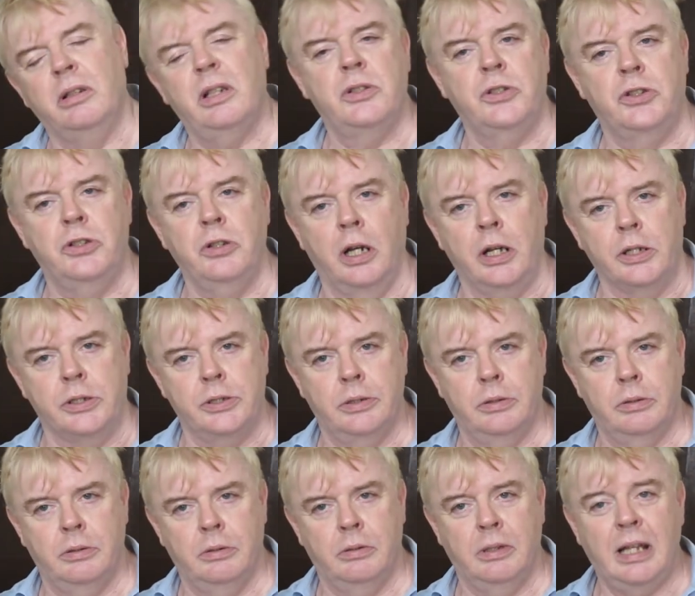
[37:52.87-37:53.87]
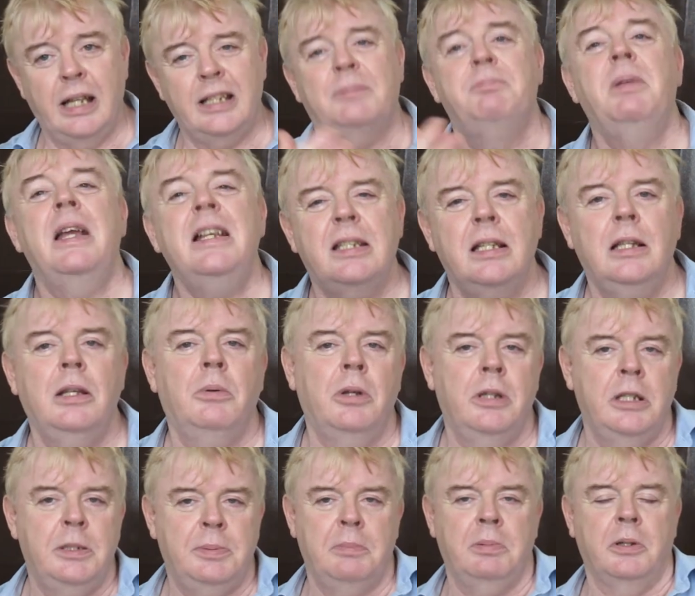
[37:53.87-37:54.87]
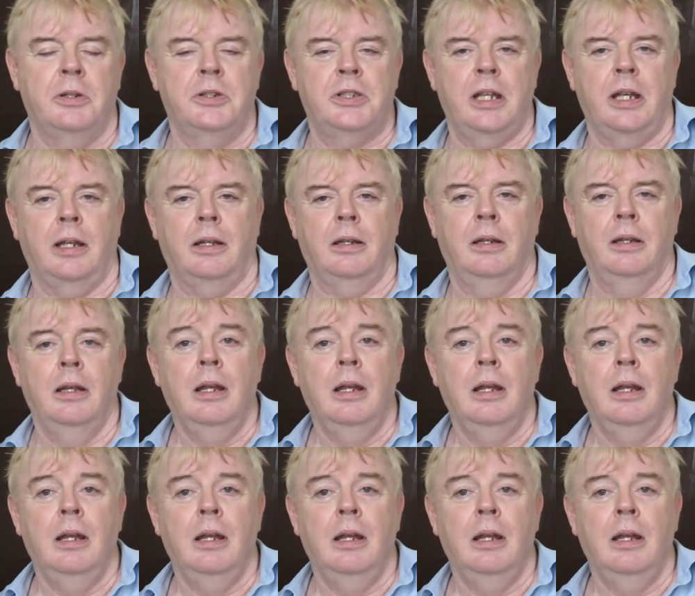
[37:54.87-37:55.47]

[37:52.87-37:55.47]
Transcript: it doesn't suit us. That's basically what these people are saying.